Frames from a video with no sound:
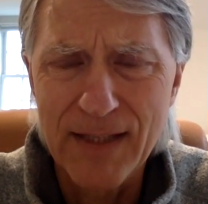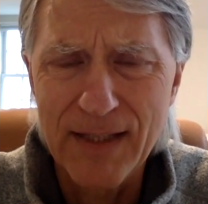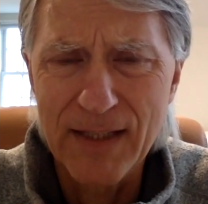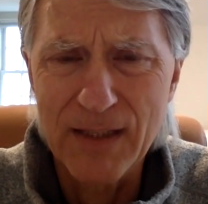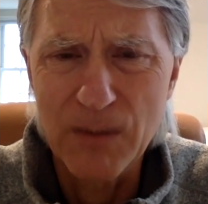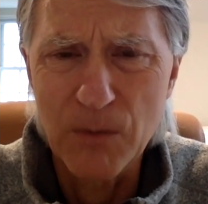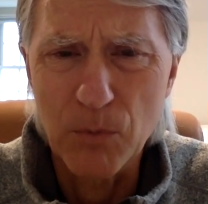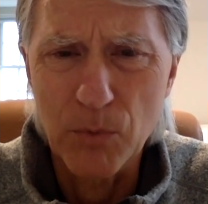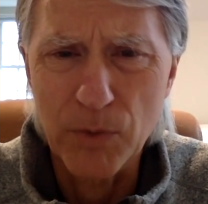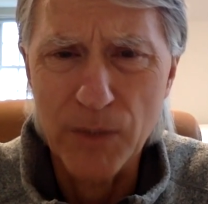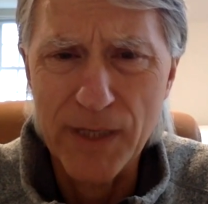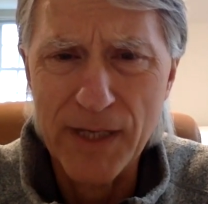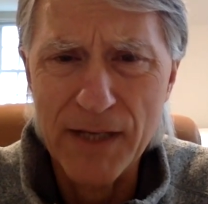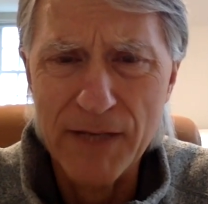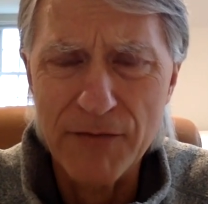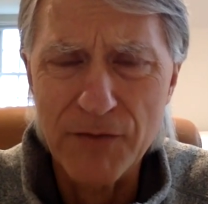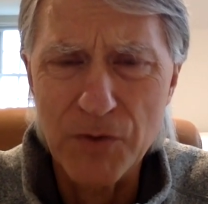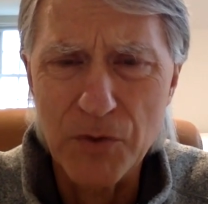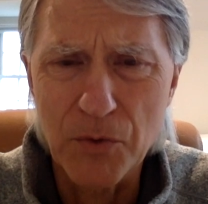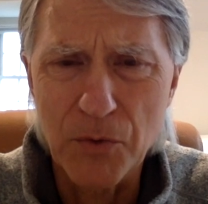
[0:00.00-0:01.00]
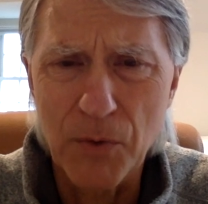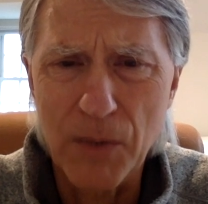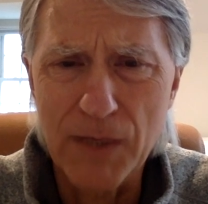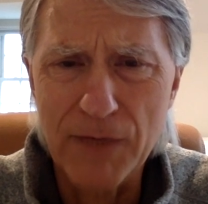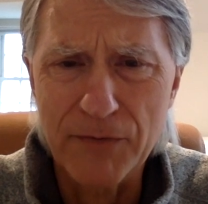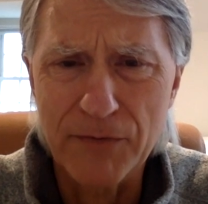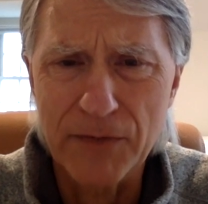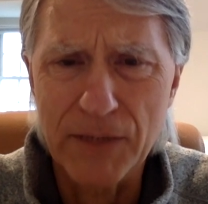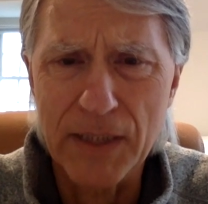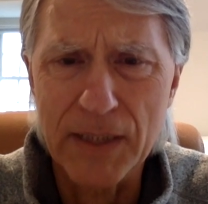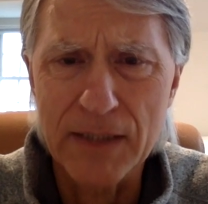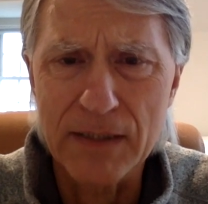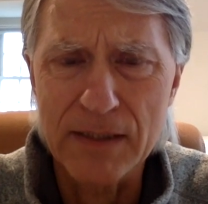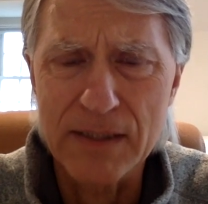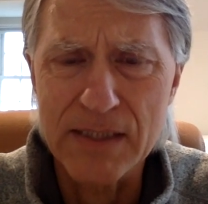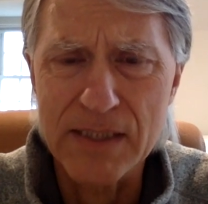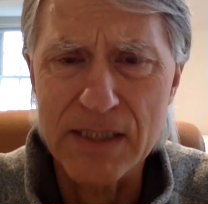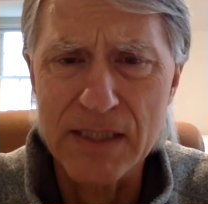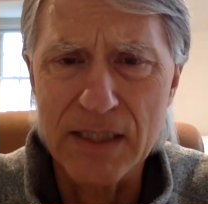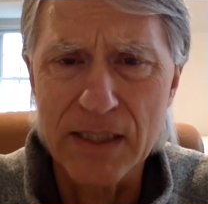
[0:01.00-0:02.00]
And where have you, quite
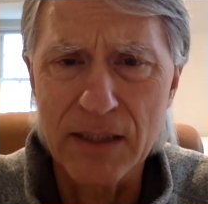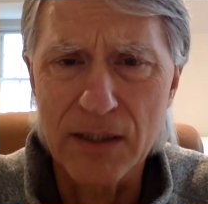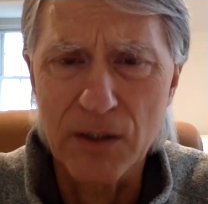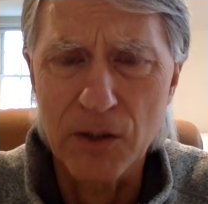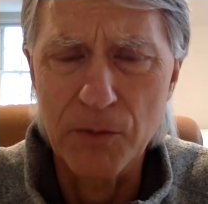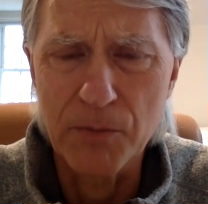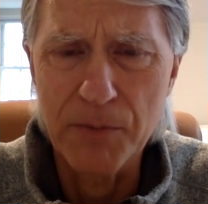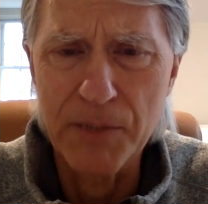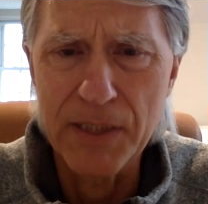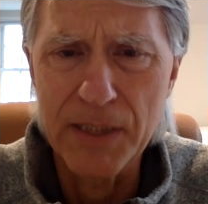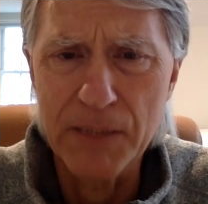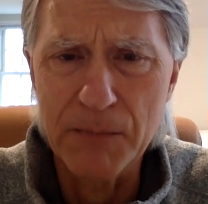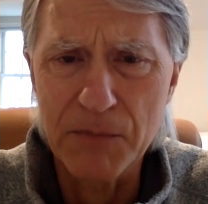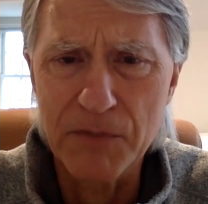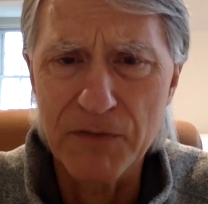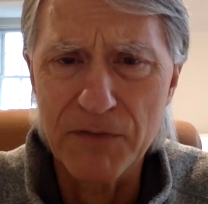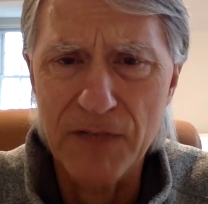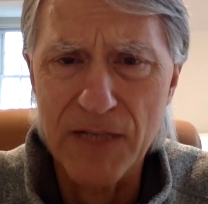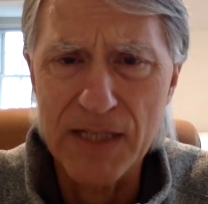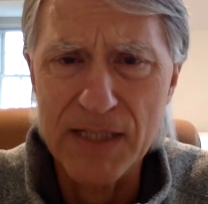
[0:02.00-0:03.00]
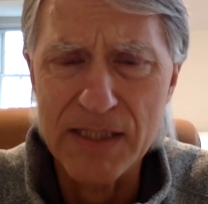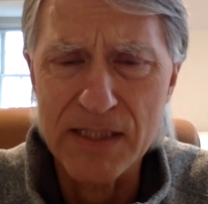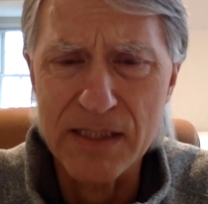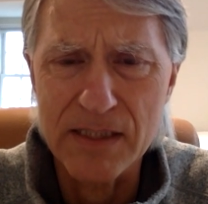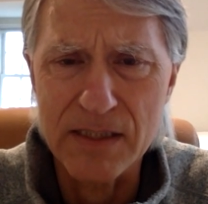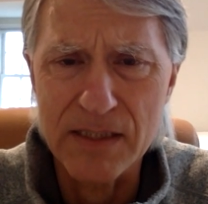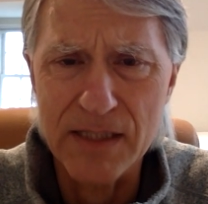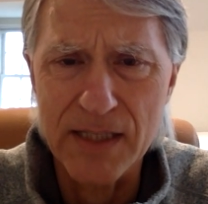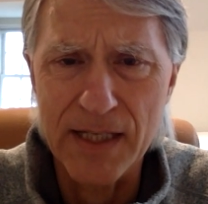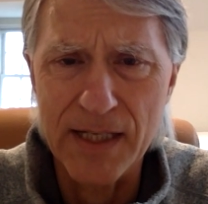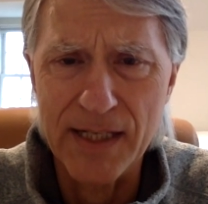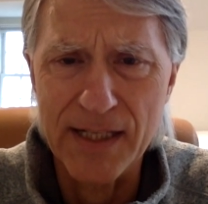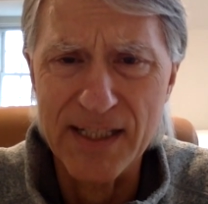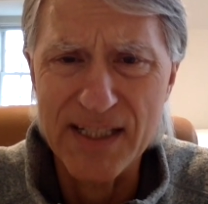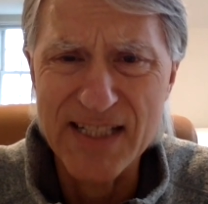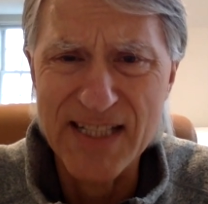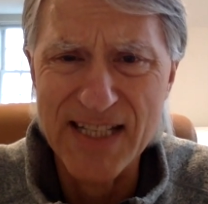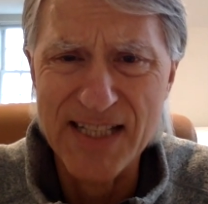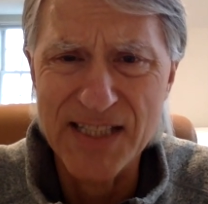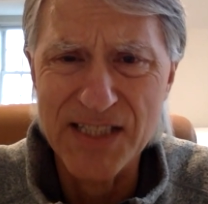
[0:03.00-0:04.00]
frankly, seen RPM devices
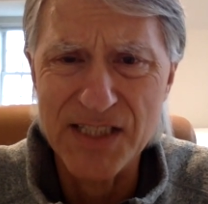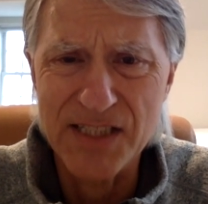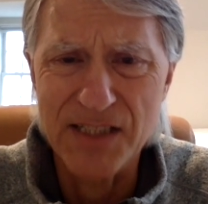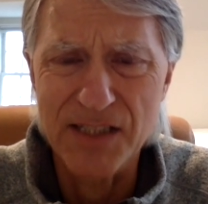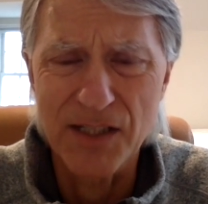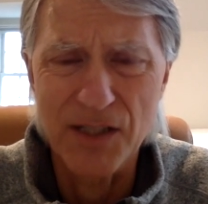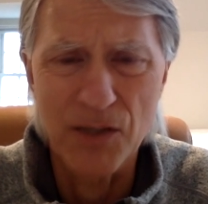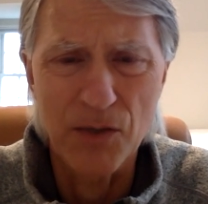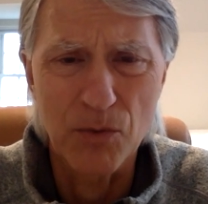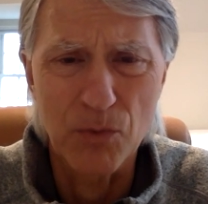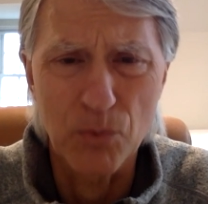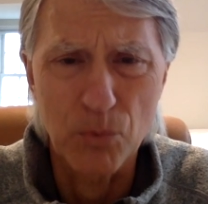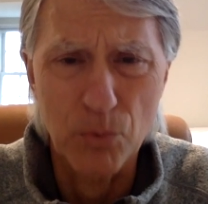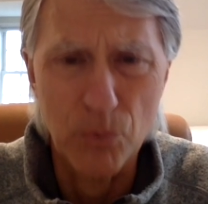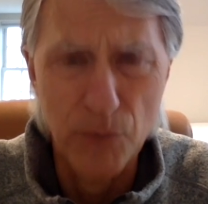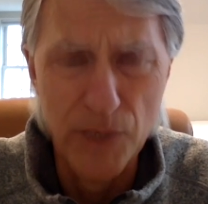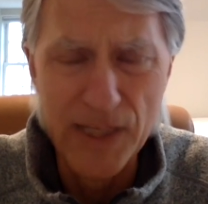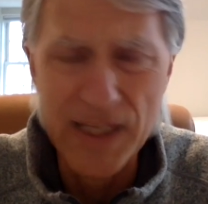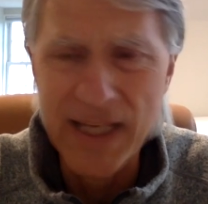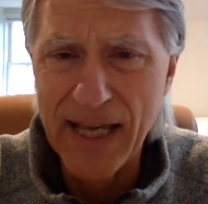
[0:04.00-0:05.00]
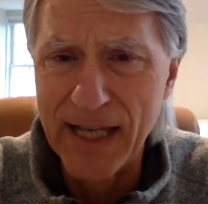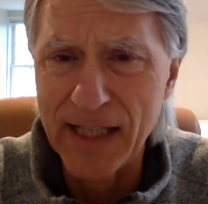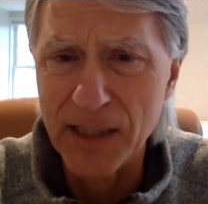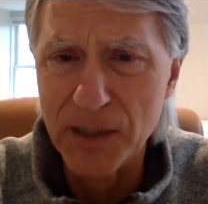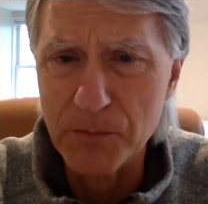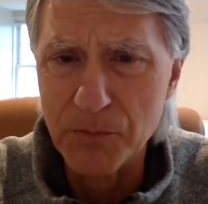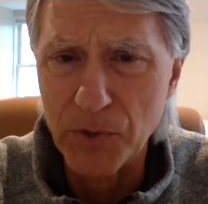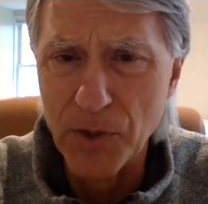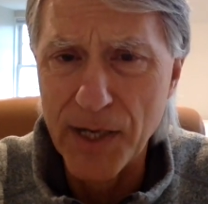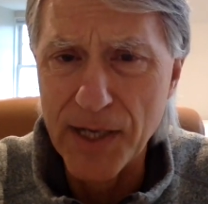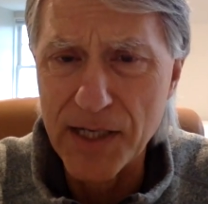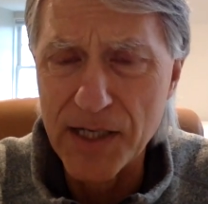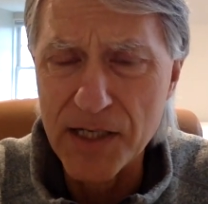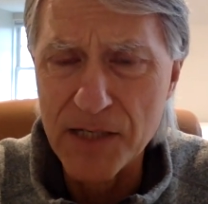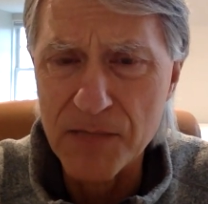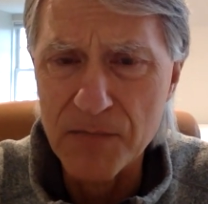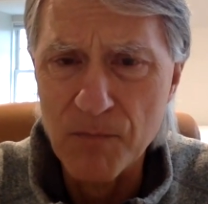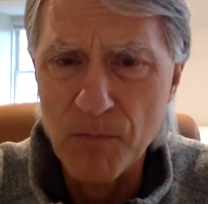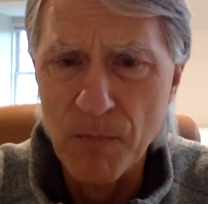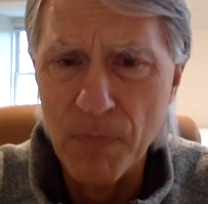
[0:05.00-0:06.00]
getting tested and recalibrated?